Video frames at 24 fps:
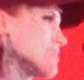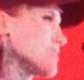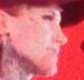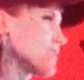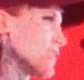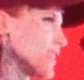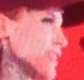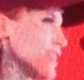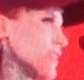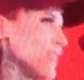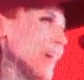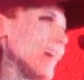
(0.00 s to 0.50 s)
her,
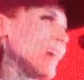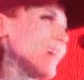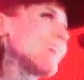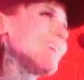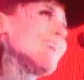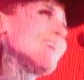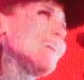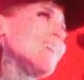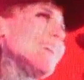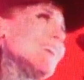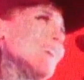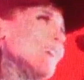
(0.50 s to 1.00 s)
like,
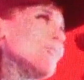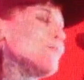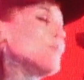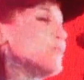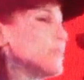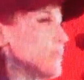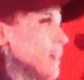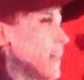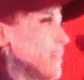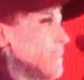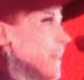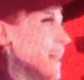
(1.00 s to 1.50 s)
if you love
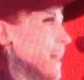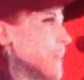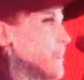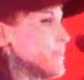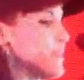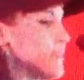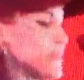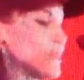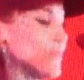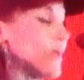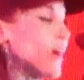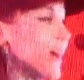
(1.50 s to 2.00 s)
animals,
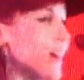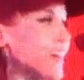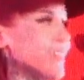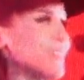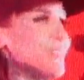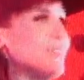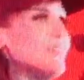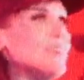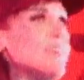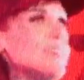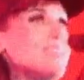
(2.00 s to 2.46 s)
why do you eat